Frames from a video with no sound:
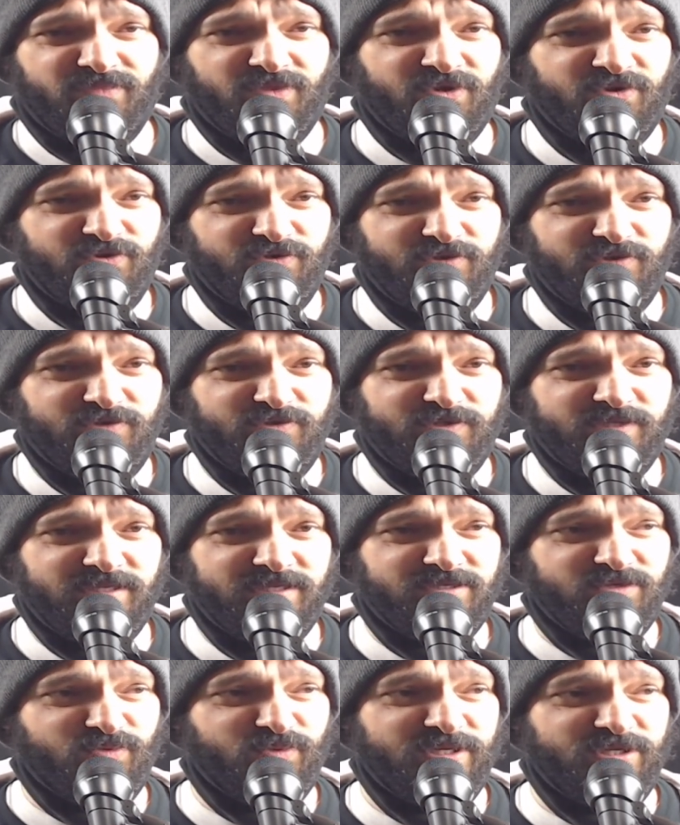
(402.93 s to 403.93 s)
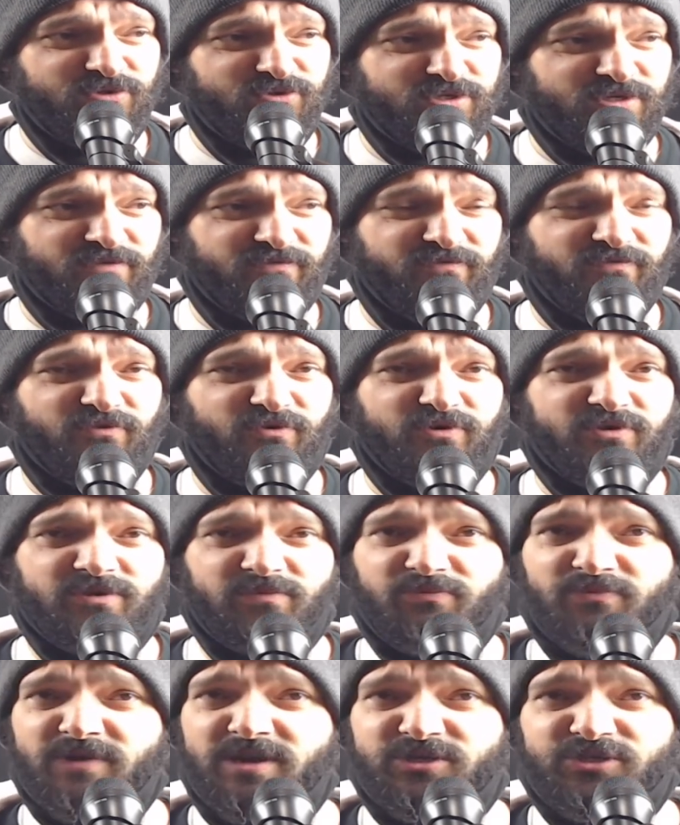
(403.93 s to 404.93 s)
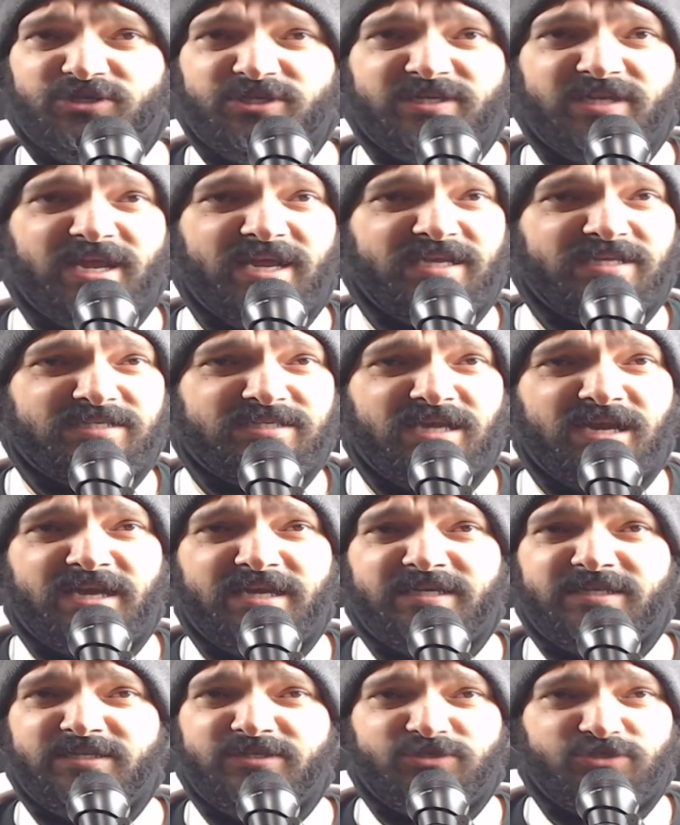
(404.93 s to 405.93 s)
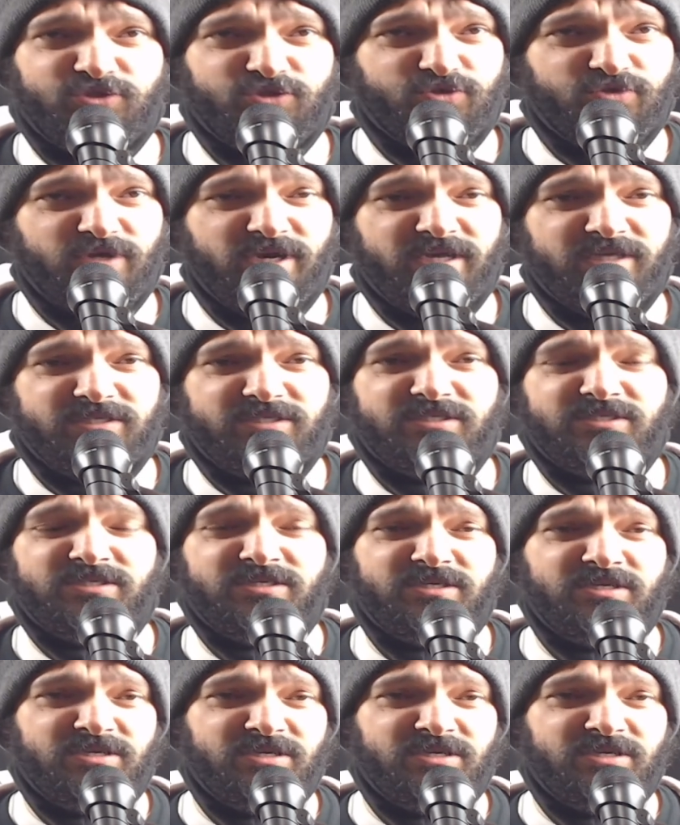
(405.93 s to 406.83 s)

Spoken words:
who use this, we use it for depression, anxiety, stress,